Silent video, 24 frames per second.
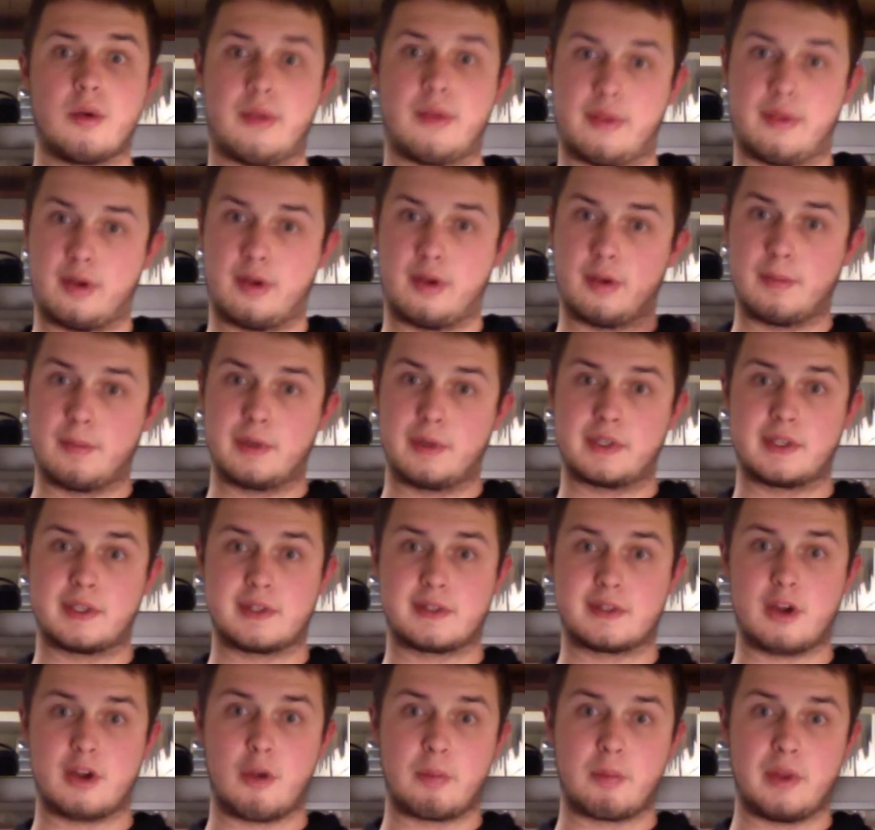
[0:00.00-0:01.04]
3rd book
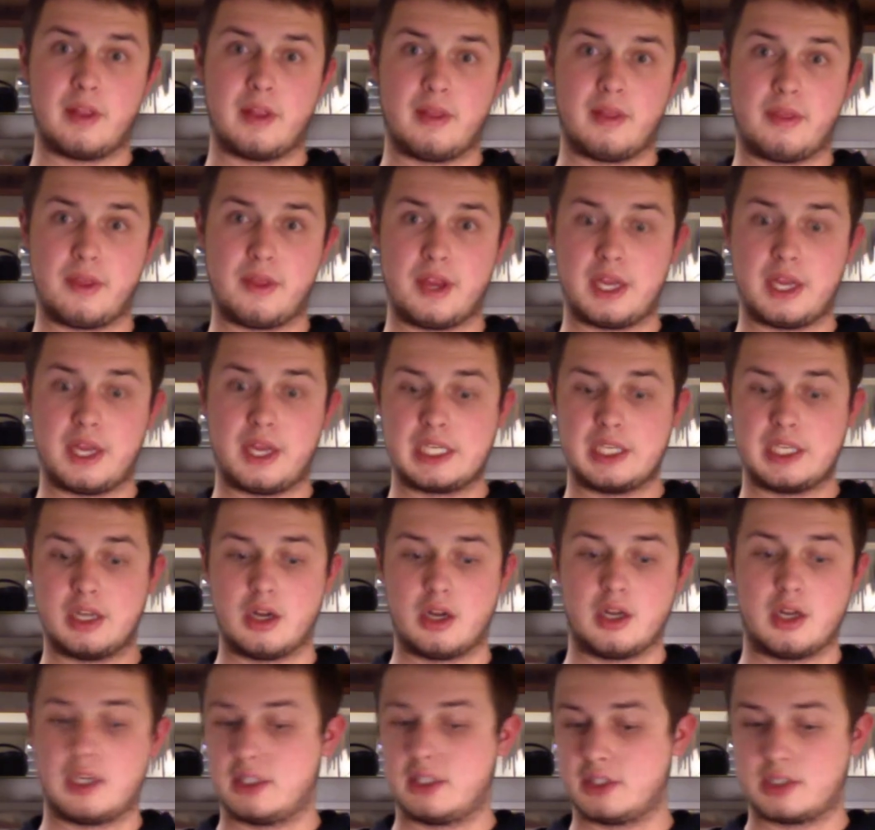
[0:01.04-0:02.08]
dystopian thing. You know,
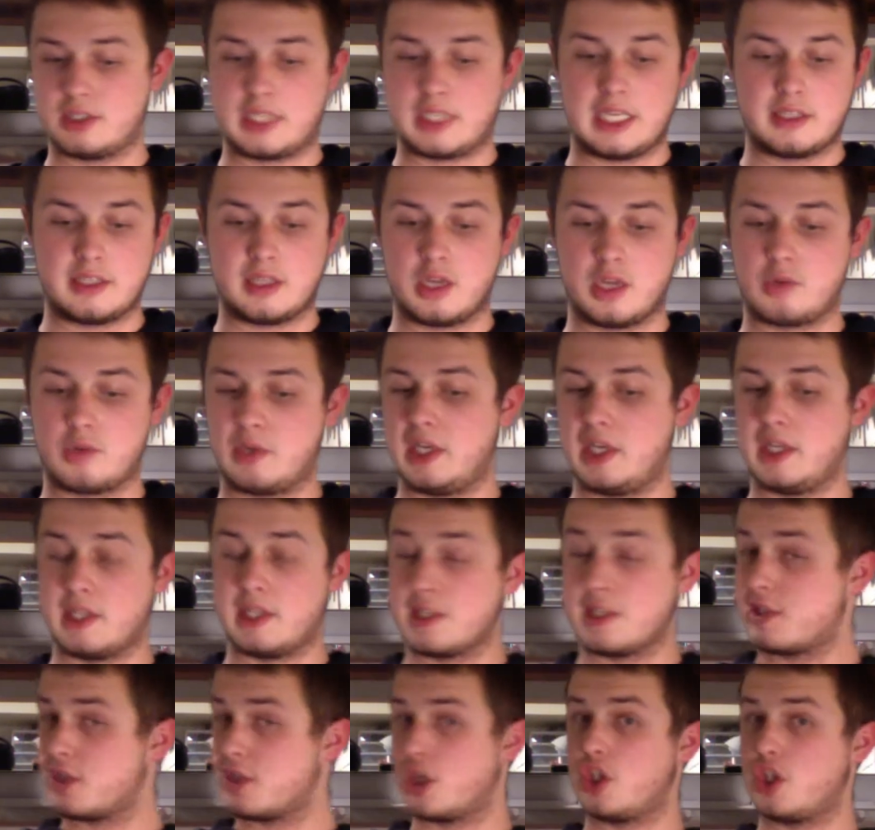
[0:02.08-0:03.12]
I just get done reading
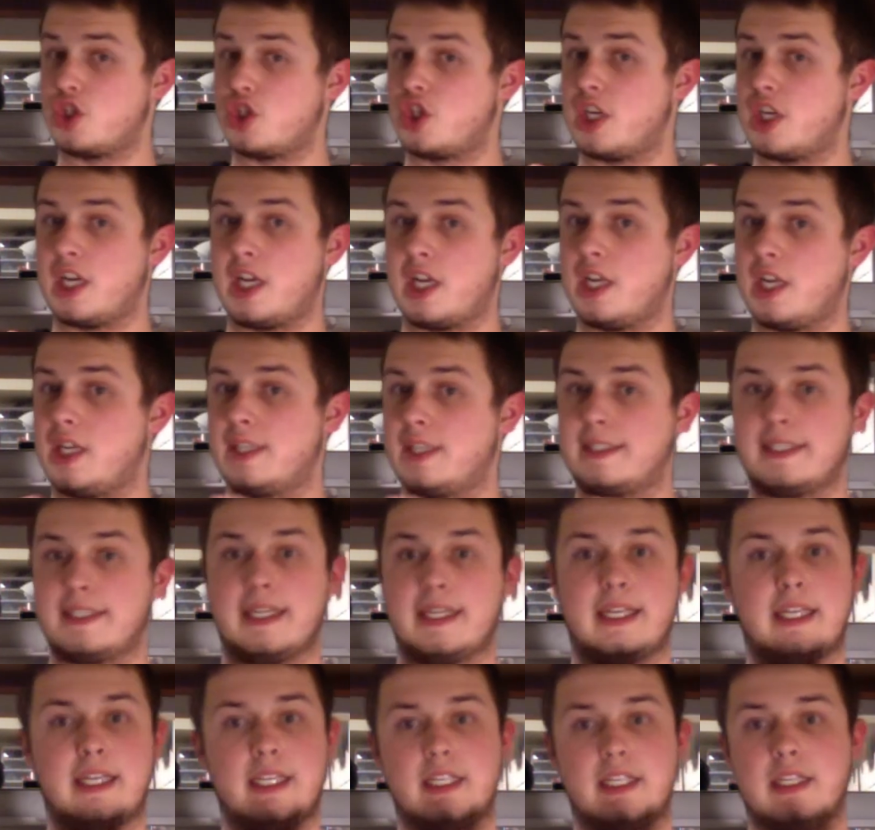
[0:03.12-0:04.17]
Insurgent
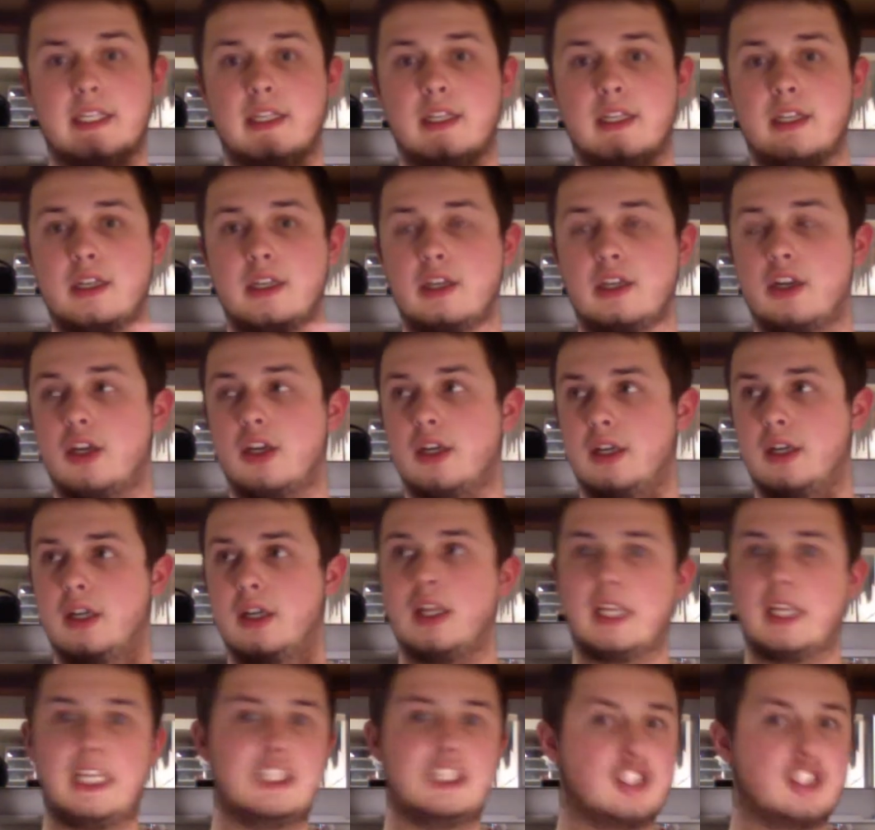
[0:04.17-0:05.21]
or
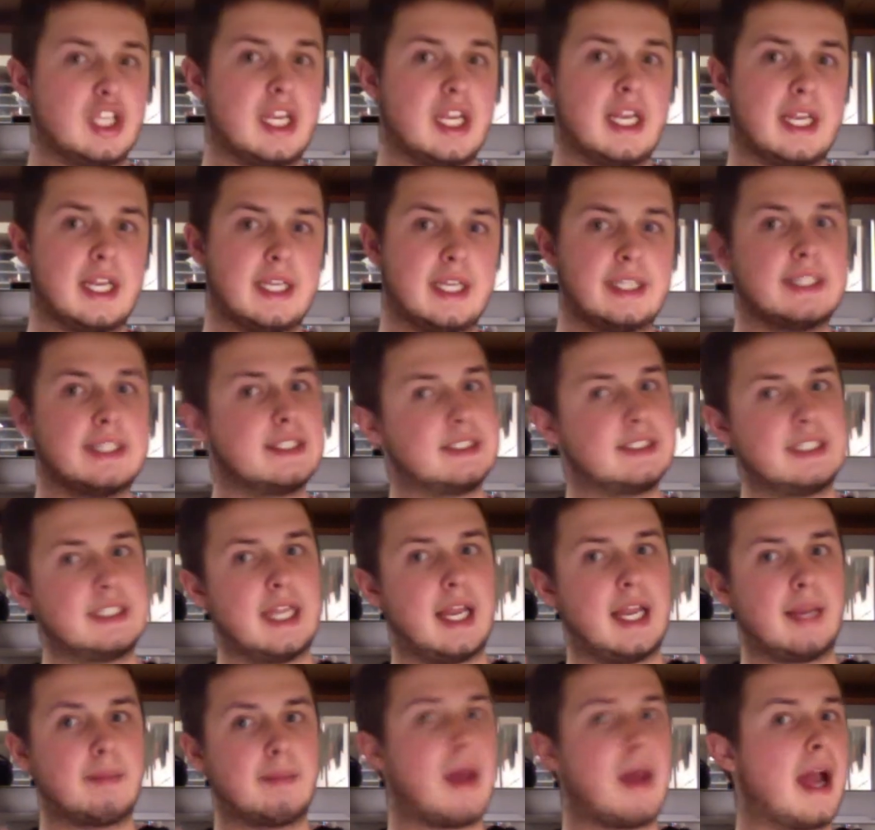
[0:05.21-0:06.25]
Allegiant
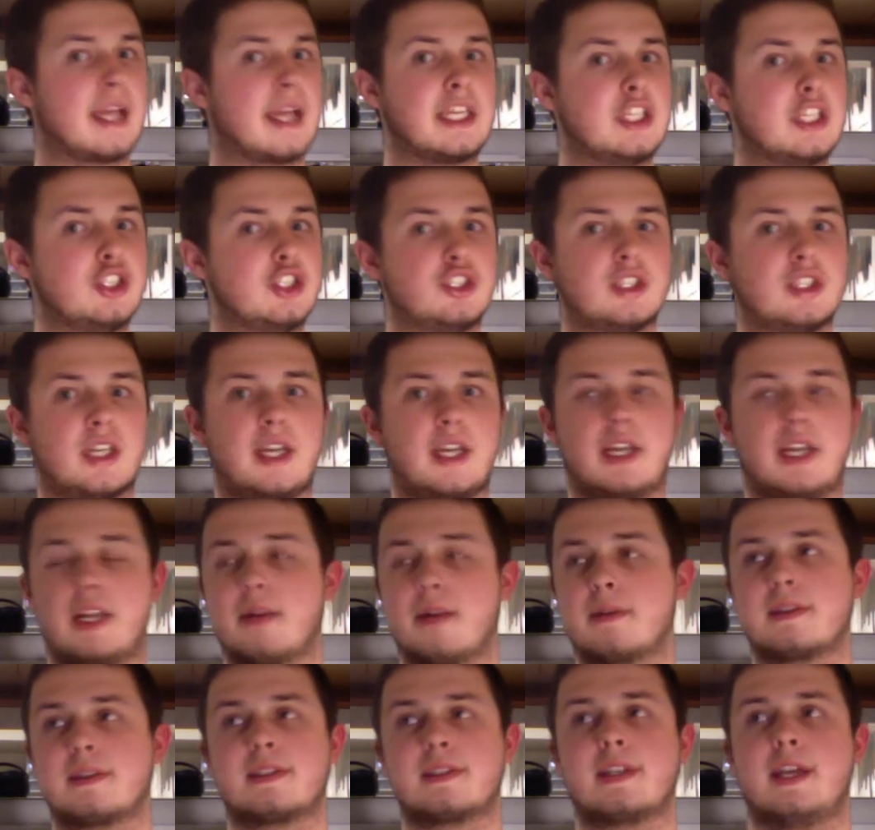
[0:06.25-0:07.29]
and Mockingjay. And I
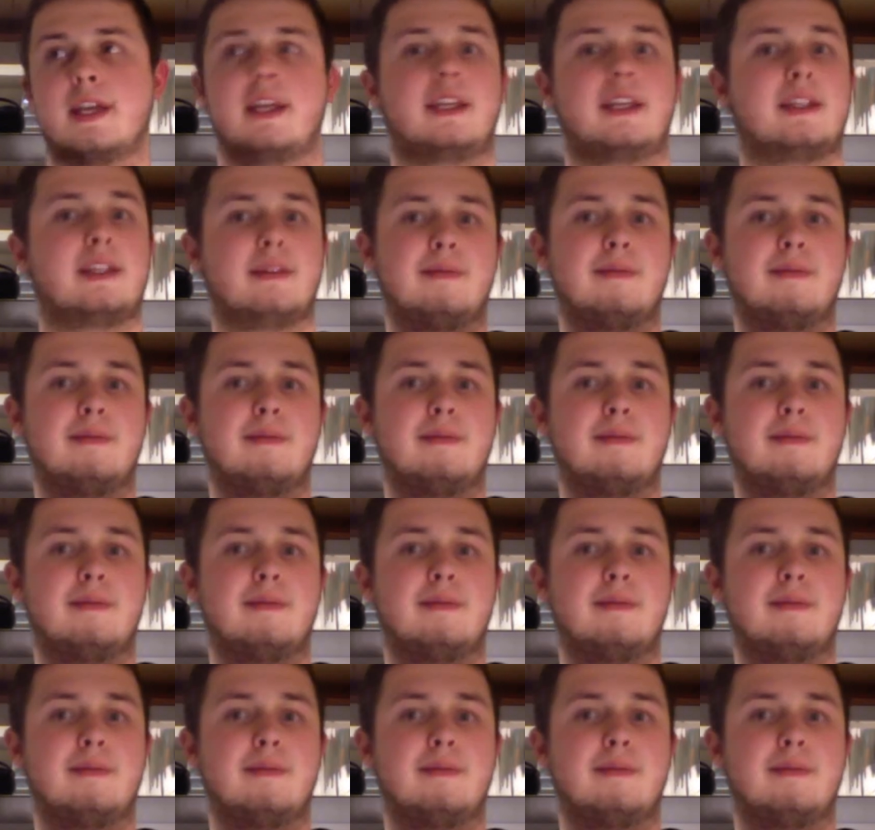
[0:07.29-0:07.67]
was like,